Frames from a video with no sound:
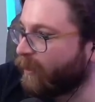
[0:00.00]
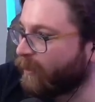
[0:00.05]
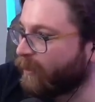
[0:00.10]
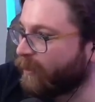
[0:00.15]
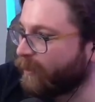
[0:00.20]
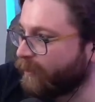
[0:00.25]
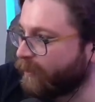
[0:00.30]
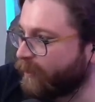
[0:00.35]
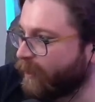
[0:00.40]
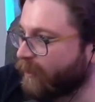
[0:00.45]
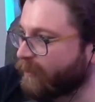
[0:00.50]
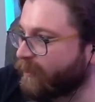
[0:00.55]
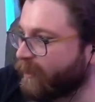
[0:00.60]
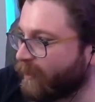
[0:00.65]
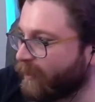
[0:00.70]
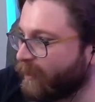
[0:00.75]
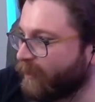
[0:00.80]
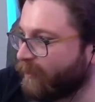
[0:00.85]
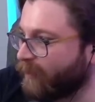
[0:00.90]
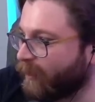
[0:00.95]

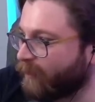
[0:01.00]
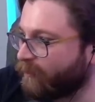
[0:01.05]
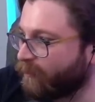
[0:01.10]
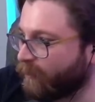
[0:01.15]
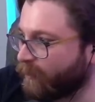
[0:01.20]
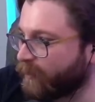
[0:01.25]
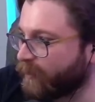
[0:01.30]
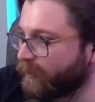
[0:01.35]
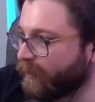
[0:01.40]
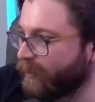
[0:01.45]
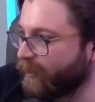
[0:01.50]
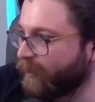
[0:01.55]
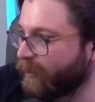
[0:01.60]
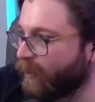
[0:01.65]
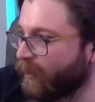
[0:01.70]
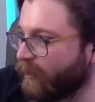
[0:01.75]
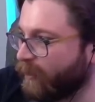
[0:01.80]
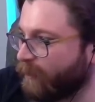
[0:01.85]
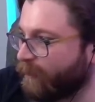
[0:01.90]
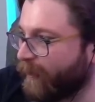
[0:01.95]
conducting electricity
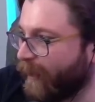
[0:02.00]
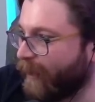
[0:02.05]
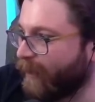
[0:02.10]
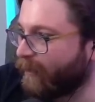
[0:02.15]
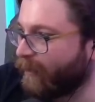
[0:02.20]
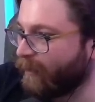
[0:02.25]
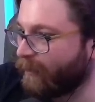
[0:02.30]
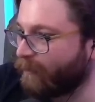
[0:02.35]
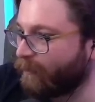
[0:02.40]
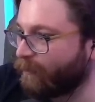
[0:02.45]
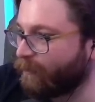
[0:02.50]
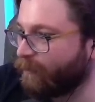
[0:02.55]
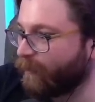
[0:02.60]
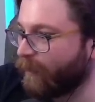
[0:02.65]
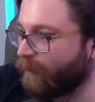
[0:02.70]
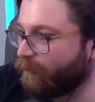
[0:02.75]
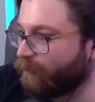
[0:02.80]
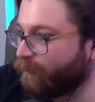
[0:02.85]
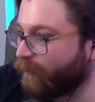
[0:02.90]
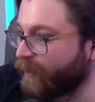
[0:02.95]
in the past, like,
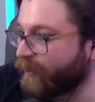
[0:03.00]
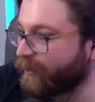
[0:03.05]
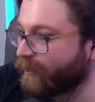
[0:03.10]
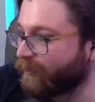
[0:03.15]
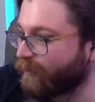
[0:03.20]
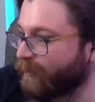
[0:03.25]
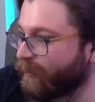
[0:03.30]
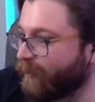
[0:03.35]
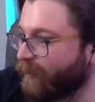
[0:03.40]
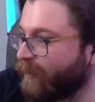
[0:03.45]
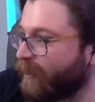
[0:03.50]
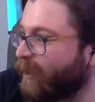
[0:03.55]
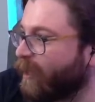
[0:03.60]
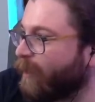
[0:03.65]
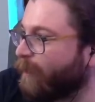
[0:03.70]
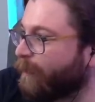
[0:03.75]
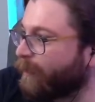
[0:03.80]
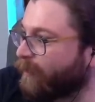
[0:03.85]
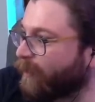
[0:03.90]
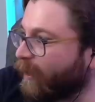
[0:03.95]
recently.
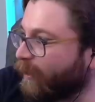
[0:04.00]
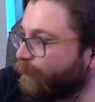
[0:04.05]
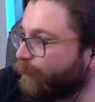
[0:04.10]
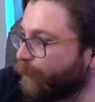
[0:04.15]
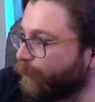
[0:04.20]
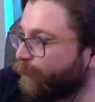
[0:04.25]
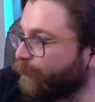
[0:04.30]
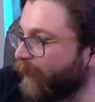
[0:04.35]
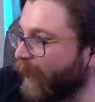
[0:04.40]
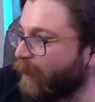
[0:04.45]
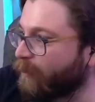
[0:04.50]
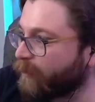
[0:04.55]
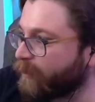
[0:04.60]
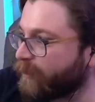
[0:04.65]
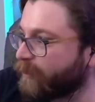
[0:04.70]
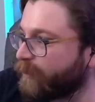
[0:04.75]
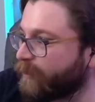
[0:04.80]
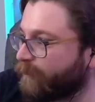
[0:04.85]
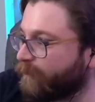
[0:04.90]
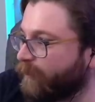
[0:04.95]
But, like, for
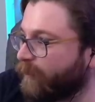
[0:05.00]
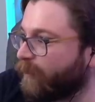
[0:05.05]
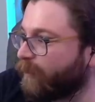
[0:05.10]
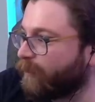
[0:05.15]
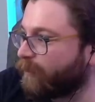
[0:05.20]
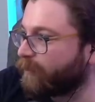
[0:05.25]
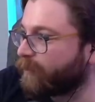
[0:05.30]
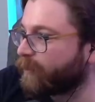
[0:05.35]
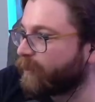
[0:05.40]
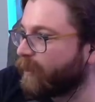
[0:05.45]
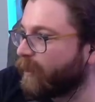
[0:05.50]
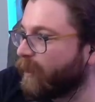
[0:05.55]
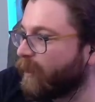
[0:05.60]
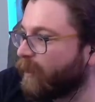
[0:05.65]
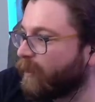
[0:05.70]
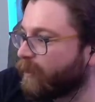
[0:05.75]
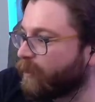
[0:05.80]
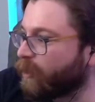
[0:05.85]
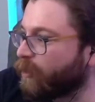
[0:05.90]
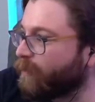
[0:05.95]
thousands of years,
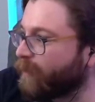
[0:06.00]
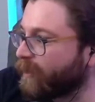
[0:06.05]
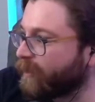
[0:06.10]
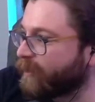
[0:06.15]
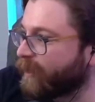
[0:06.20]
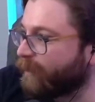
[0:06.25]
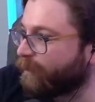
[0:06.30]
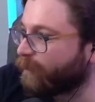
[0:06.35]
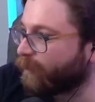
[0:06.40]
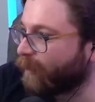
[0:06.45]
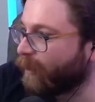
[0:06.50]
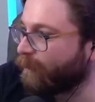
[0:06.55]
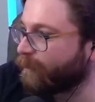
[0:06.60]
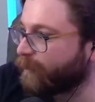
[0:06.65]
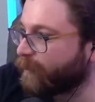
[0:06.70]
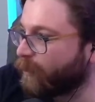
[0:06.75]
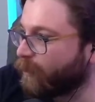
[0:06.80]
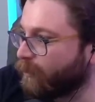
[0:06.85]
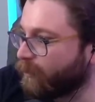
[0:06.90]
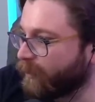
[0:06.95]
humans have
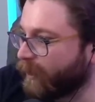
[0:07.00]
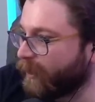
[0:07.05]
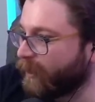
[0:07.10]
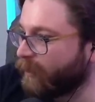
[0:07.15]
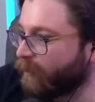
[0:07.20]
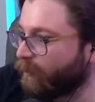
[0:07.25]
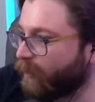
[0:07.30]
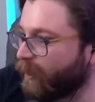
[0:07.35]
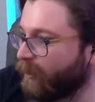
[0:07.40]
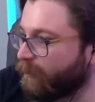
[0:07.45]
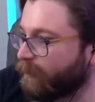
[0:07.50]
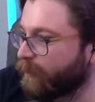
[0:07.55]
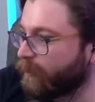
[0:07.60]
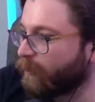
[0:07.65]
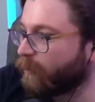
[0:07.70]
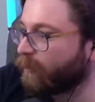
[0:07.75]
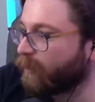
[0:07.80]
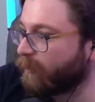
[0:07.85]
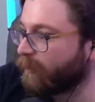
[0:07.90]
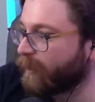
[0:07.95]
loved gold anyway
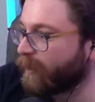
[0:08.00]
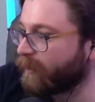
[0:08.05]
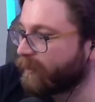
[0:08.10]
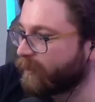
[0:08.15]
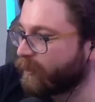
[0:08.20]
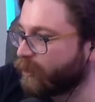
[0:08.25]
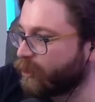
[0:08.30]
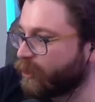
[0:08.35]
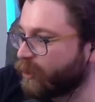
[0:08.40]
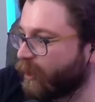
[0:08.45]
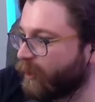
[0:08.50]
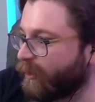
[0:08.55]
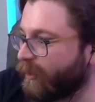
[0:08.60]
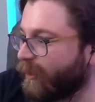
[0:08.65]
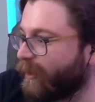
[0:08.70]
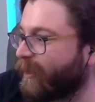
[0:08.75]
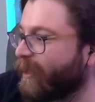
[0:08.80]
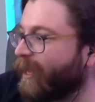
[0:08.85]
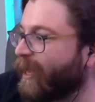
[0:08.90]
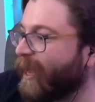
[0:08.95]
purely because it's
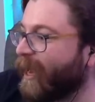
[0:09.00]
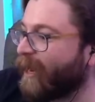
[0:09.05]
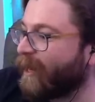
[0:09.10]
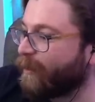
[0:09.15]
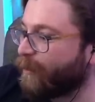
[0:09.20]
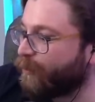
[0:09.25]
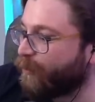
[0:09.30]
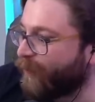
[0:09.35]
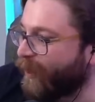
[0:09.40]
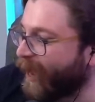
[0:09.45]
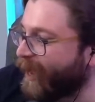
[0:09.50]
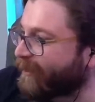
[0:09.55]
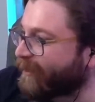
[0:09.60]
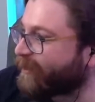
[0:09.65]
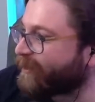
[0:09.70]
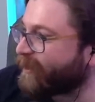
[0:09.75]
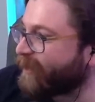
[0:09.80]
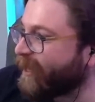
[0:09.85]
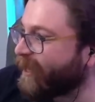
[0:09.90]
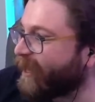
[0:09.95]
shiny. And
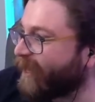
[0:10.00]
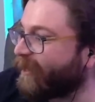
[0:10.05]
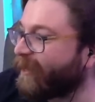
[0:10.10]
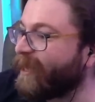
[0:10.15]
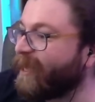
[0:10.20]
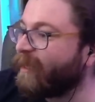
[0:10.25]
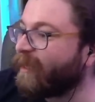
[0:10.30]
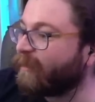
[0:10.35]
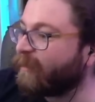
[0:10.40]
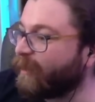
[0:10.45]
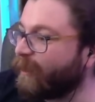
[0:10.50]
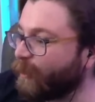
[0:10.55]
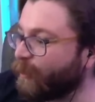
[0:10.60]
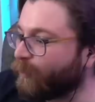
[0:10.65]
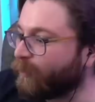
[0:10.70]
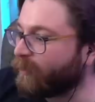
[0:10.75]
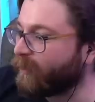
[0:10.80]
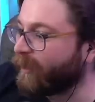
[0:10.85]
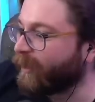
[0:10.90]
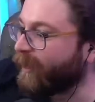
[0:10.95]
that's it.
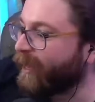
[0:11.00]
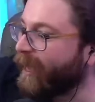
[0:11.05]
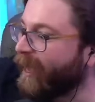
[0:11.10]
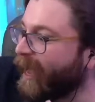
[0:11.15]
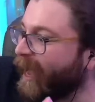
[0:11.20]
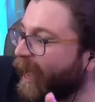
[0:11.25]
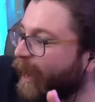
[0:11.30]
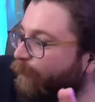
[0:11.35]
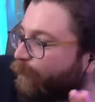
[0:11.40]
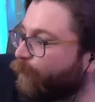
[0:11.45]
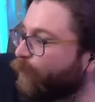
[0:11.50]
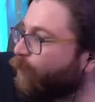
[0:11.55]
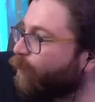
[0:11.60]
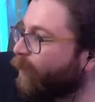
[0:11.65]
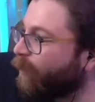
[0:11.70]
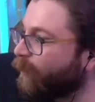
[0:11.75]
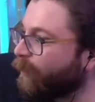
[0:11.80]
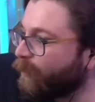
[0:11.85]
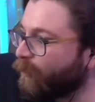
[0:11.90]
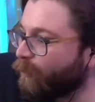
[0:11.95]
Literally,
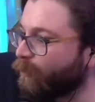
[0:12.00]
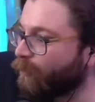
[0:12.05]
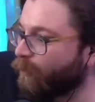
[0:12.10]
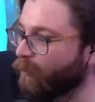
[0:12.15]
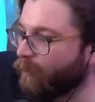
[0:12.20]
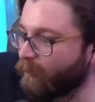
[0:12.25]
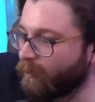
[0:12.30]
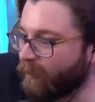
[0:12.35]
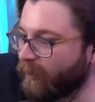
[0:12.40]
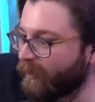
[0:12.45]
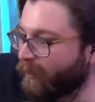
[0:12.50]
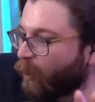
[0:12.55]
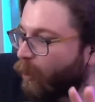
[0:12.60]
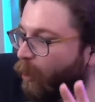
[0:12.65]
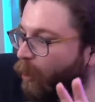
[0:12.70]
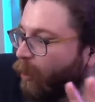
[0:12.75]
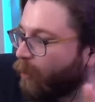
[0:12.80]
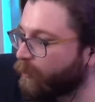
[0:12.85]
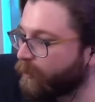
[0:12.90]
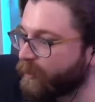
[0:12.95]
everywhere in the world, like,
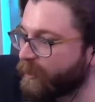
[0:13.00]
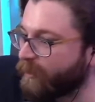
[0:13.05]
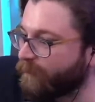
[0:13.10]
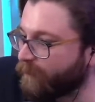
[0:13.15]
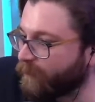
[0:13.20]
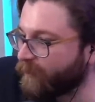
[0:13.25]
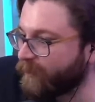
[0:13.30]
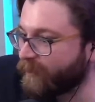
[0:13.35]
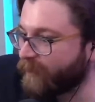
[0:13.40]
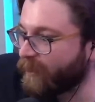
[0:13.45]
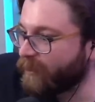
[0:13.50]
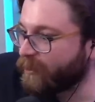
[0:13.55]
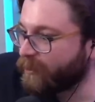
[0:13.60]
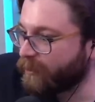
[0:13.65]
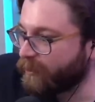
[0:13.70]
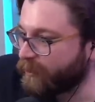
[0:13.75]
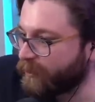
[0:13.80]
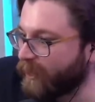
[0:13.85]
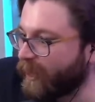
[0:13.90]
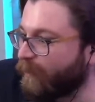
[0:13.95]
all
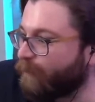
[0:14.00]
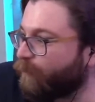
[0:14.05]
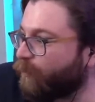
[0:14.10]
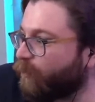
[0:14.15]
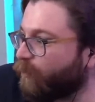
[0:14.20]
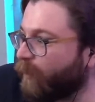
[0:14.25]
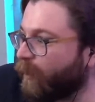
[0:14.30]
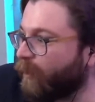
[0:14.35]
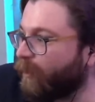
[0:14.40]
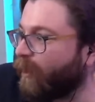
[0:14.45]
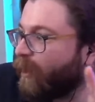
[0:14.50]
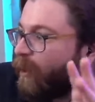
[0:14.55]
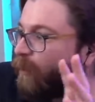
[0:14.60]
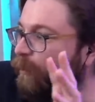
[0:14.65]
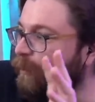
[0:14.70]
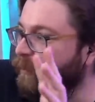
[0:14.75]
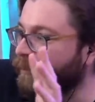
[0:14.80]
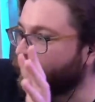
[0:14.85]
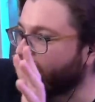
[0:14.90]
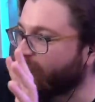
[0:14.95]
civilizations everywhere,
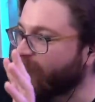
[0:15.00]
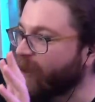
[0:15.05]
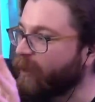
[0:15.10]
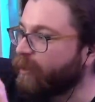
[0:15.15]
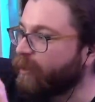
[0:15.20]
with, like,